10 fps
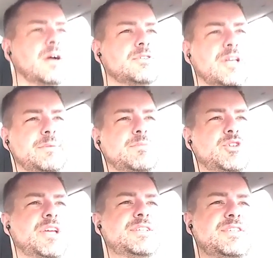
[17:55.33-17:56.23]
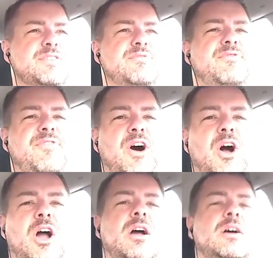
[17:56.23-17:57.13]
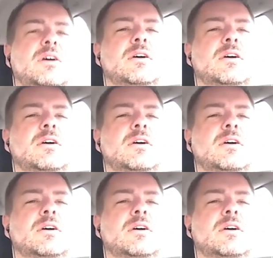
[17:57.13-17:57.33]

doctor named Jason Fung,